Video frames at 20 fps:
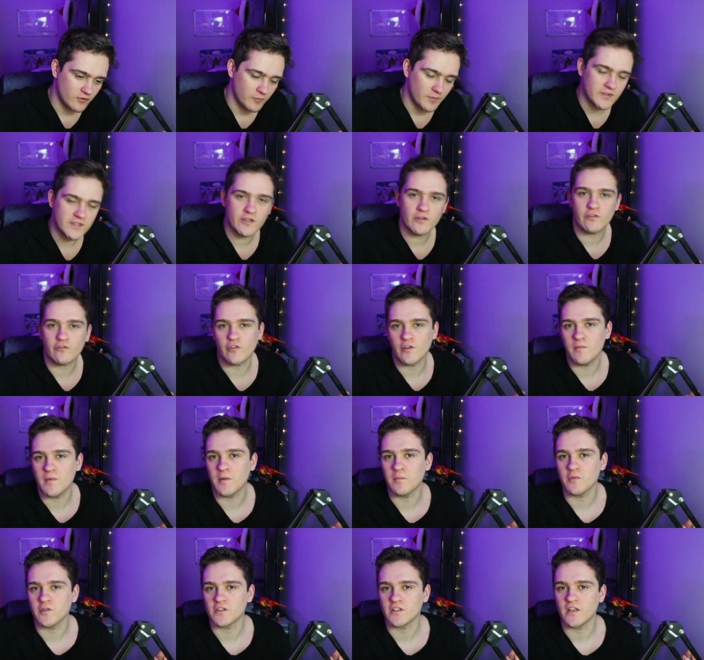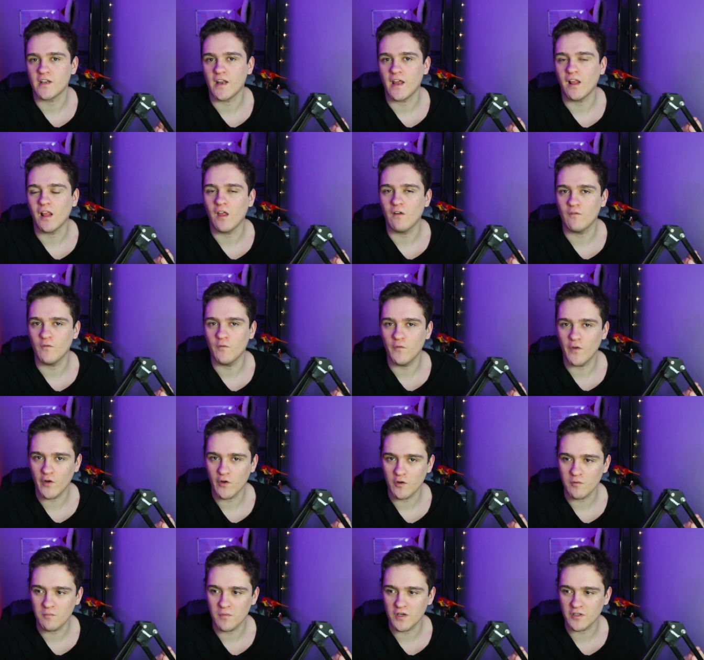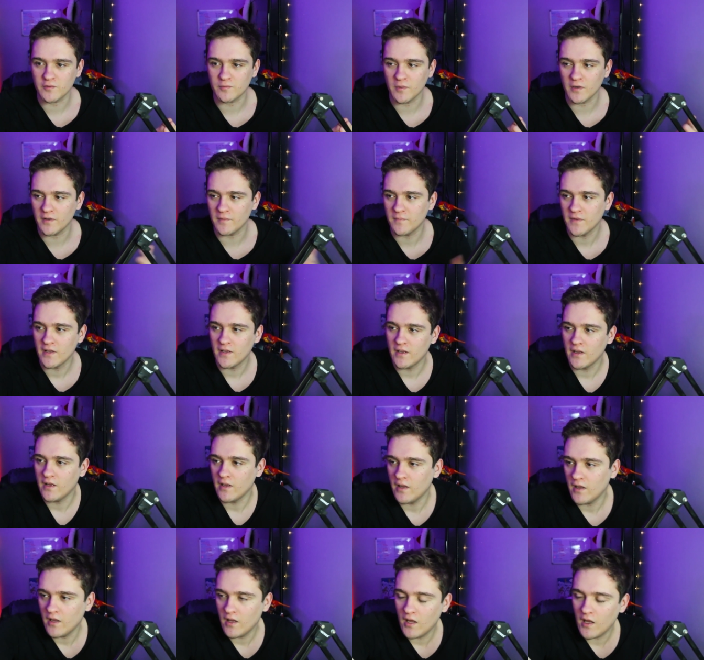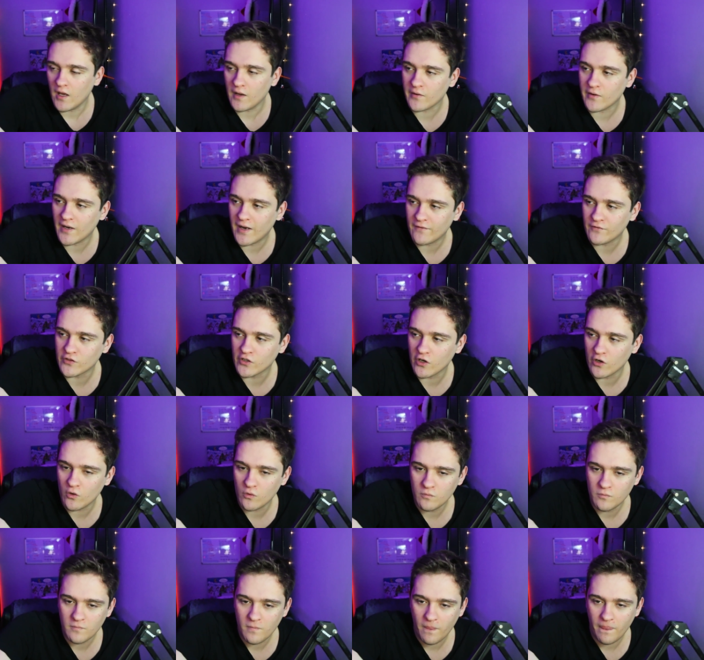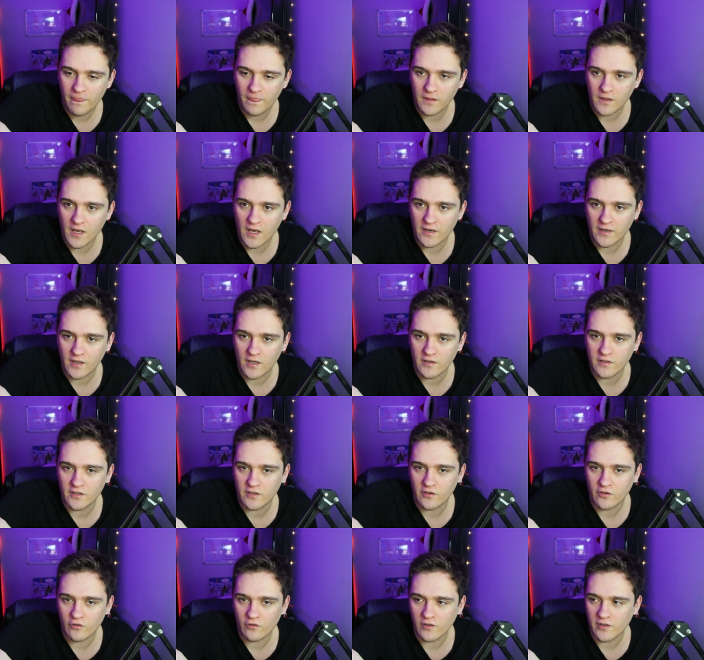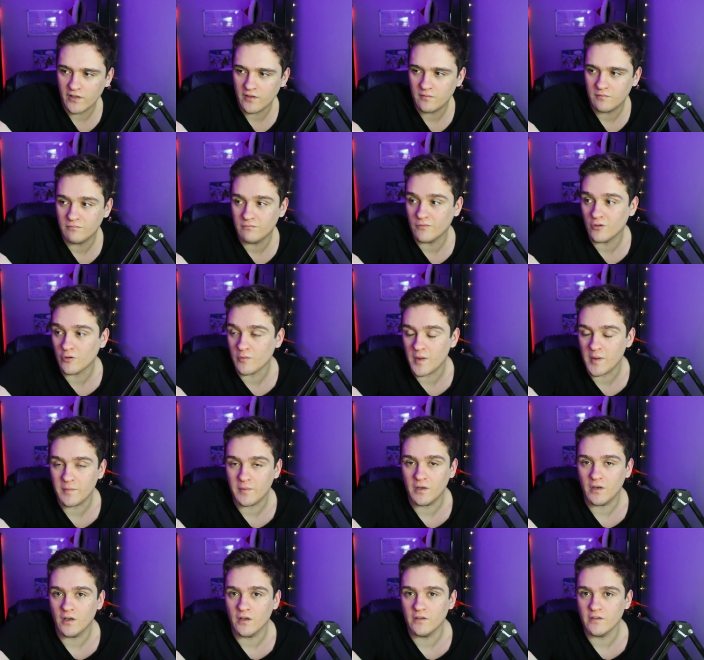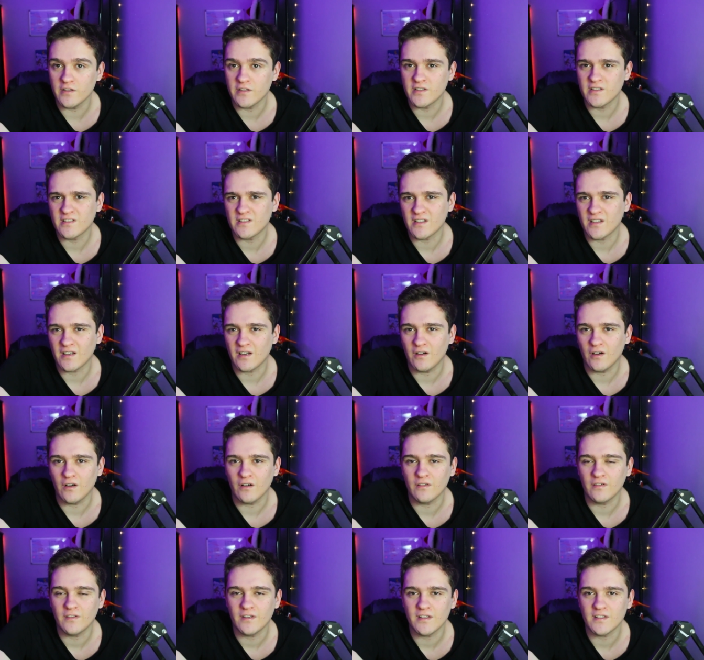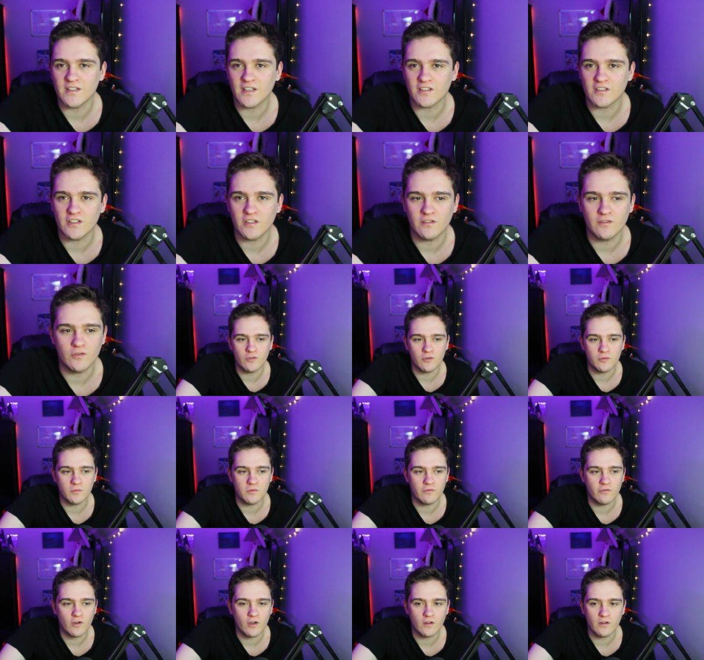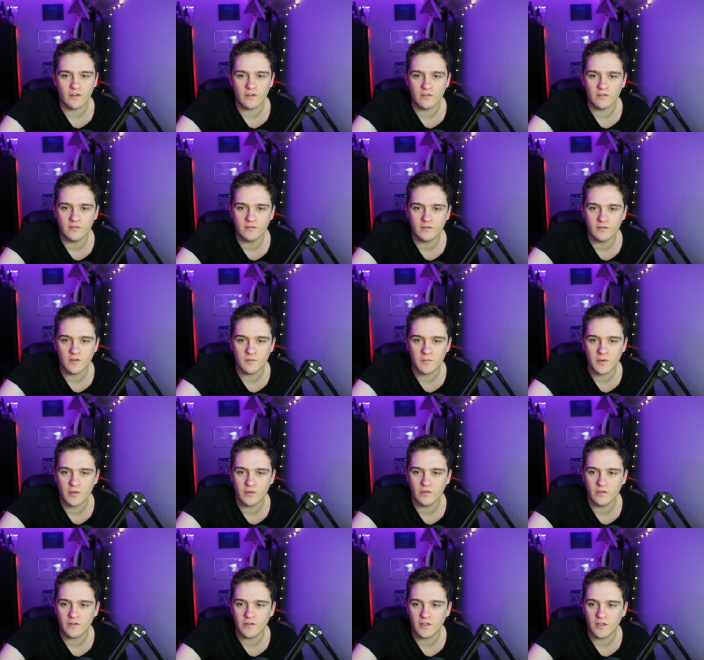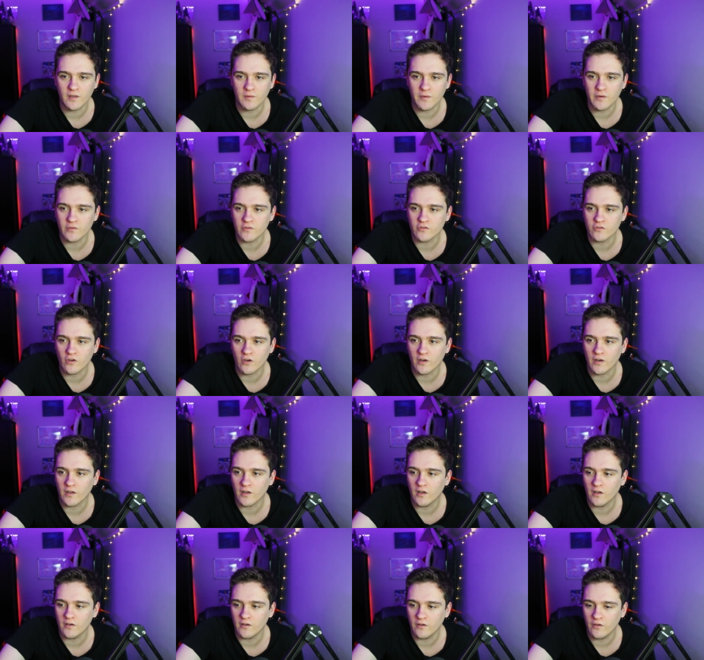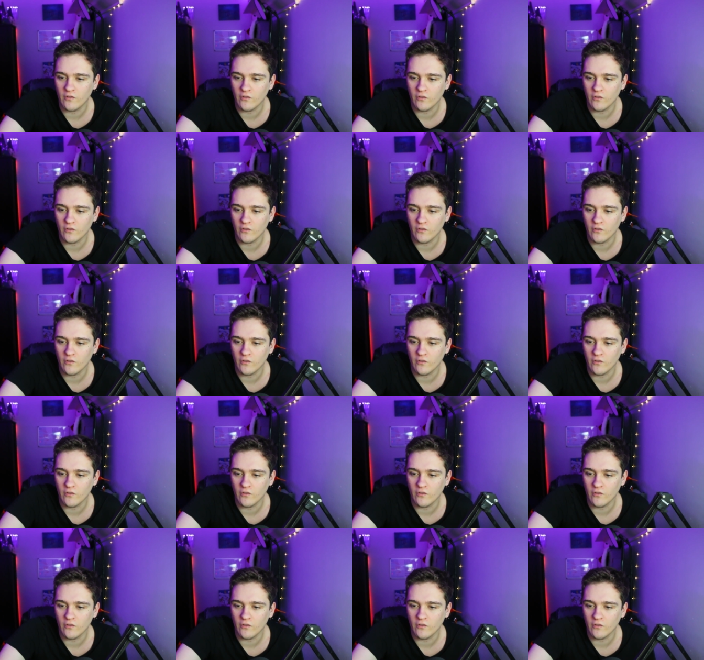they're my tier three members, and I love them very much. But I'm gonna have to go kind of cutting it early, or maybe not. This is, oh, it's actually a normal frolic amount of time. I was trying to cut it